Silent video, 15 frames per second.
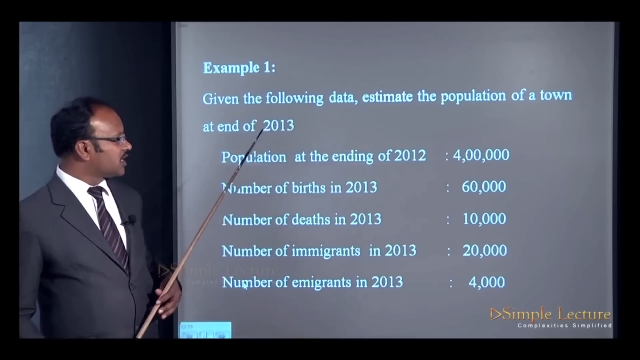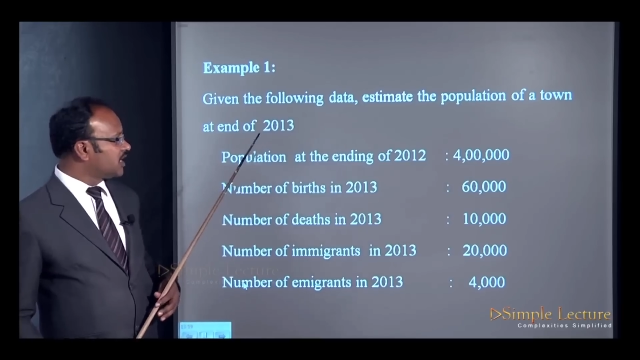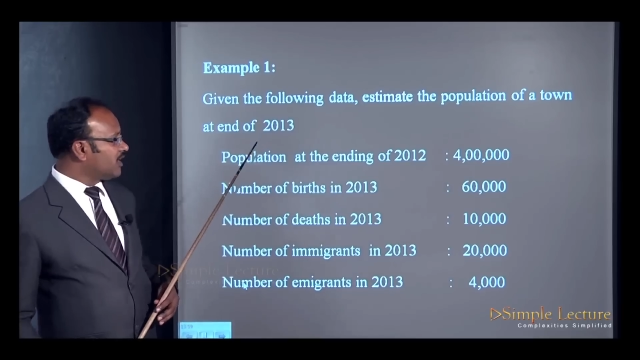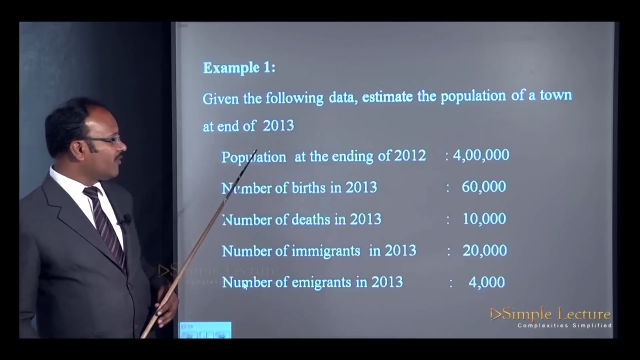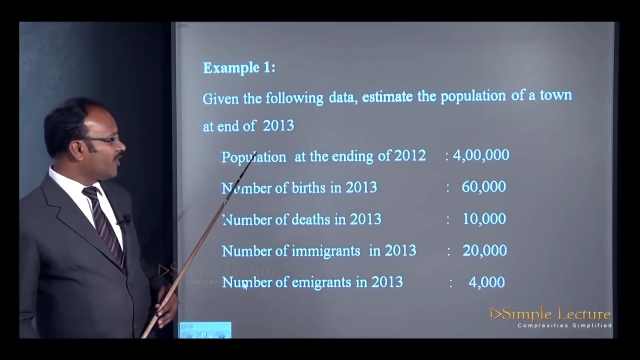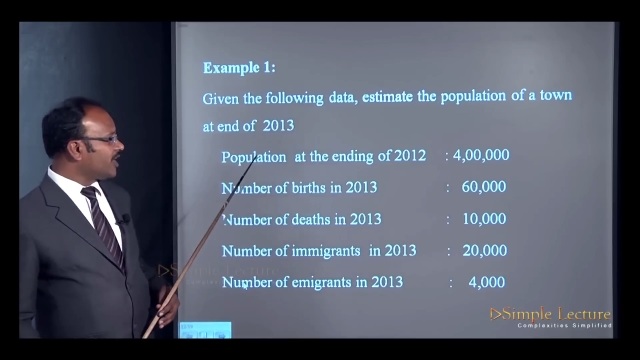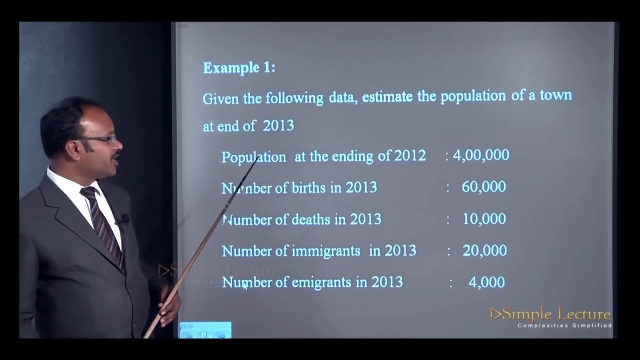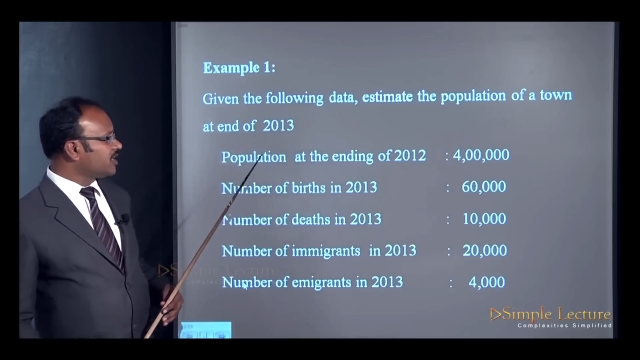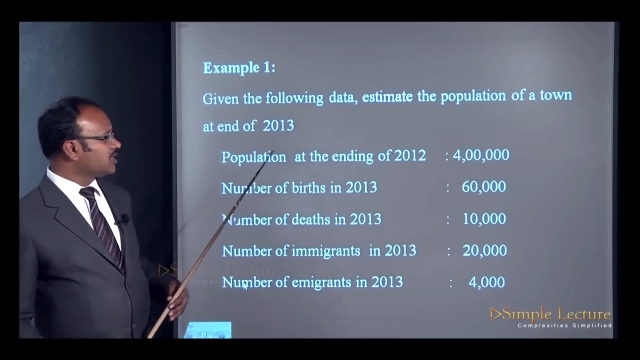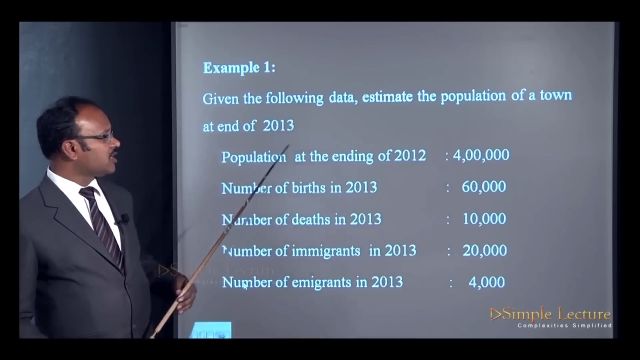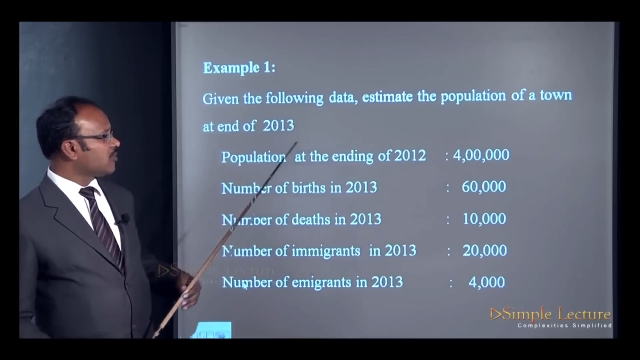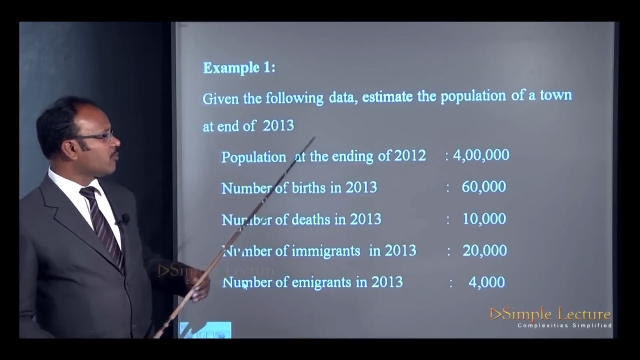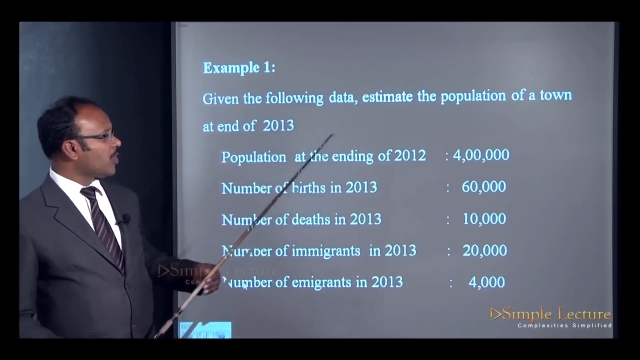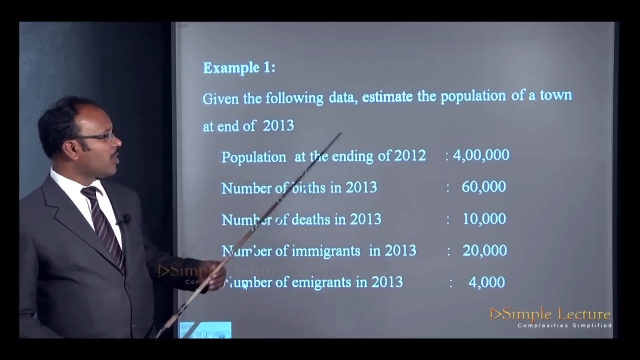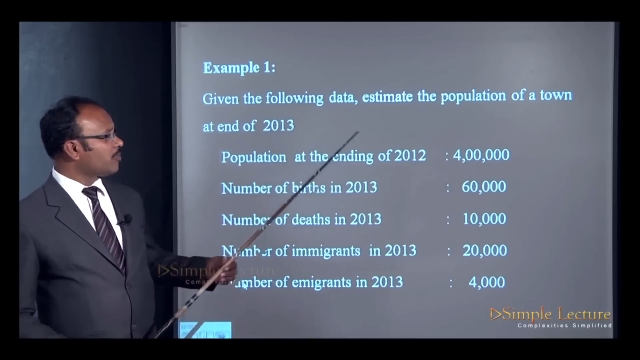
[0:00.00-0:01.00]
given the
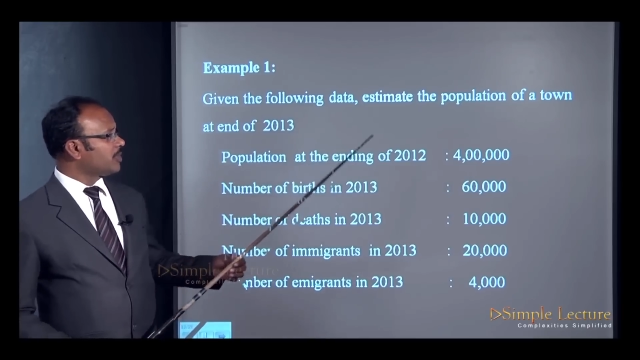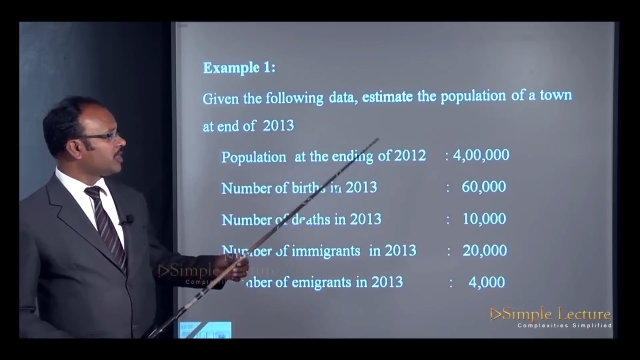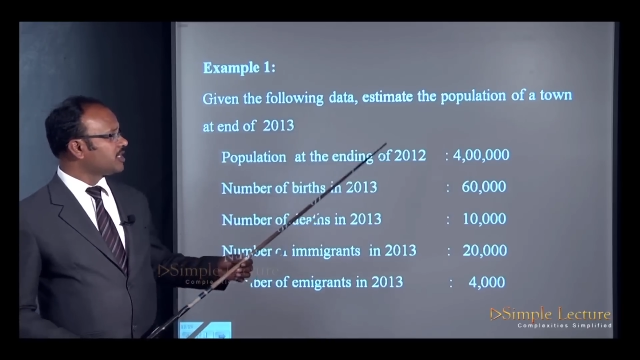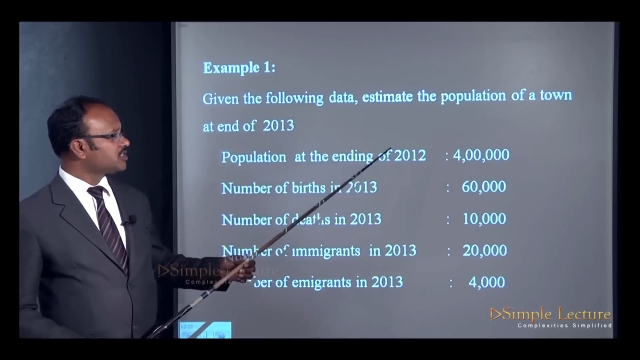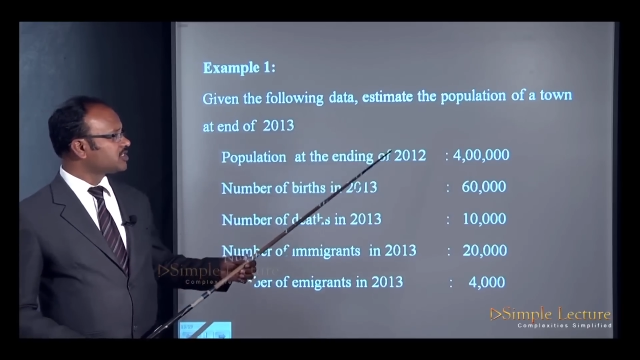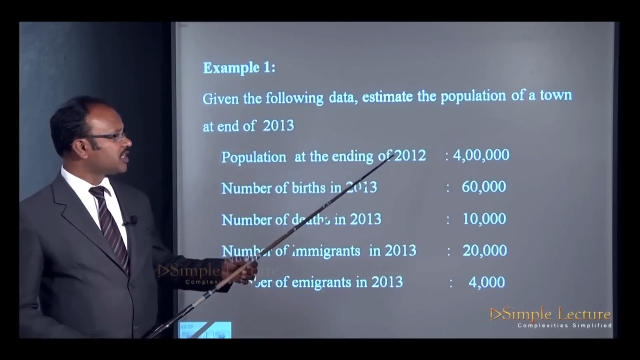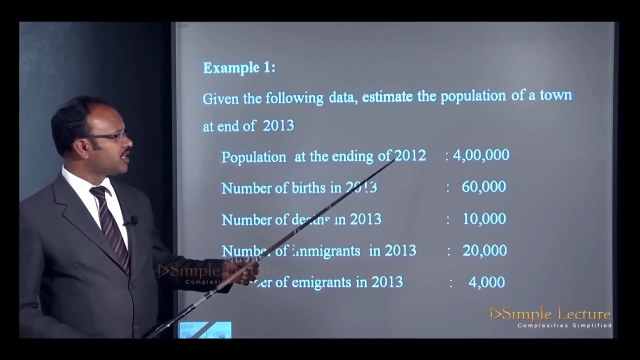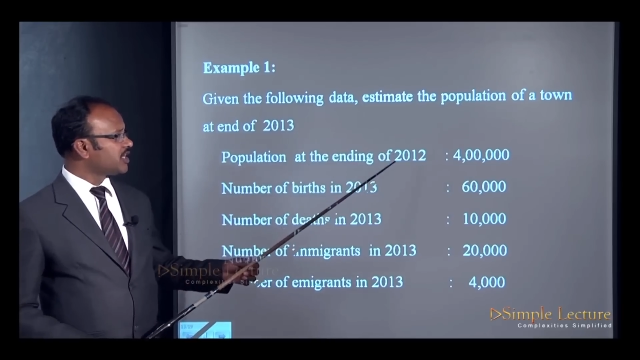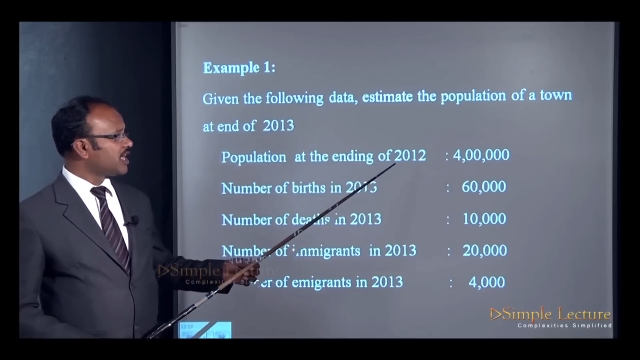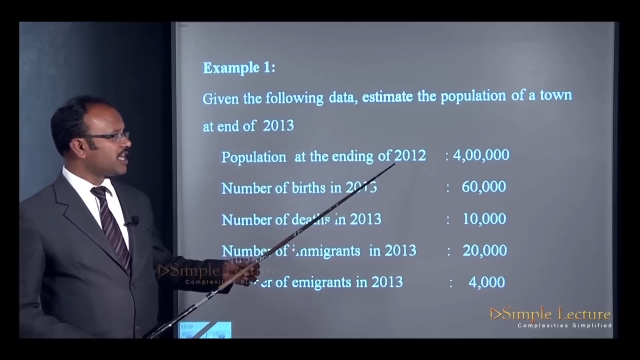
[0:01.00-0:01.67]
population